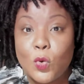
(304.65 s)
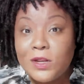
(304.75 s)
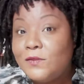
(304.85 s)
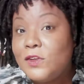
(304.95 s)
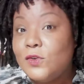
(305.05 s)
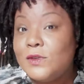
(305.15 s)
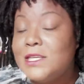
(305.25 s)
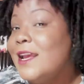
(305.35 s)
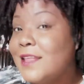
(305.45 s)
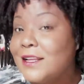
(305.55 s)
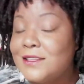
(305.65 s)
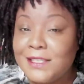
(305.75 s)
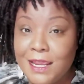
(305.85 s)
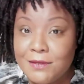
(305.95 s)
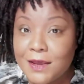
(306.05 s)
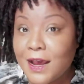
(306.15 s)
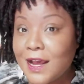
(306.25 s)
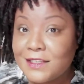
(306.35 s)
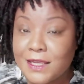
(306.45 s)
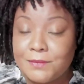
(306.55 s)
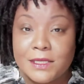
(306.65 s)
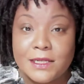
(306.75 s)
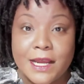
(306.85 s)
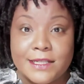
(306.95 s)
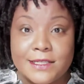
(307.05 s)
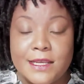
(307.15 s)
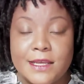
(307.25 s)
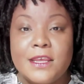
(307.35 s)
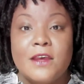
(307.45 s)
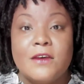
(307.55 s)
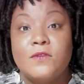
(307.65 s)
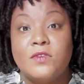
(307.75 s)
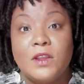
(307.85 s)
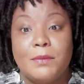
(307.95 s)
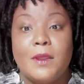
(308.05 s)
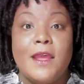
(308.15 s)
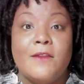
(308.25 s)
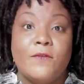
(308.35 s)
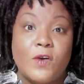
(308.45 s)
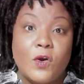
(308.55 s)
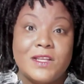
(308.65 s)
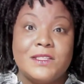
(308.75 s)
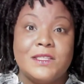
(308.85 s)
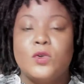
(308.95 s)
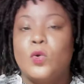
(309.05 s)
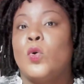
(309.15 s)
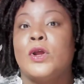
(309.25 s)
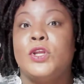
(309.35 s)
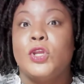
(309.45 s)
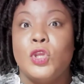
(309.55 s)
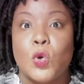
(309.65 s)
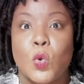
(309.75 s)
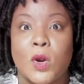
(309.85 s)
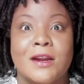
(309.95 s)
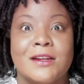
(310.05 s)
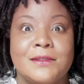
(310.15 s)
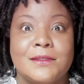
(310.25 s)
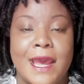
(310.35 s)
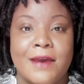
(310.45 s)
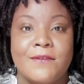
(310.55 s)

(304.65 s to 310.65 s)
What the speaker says: if you take that same concept and idea, flip it, and focus it on your staff?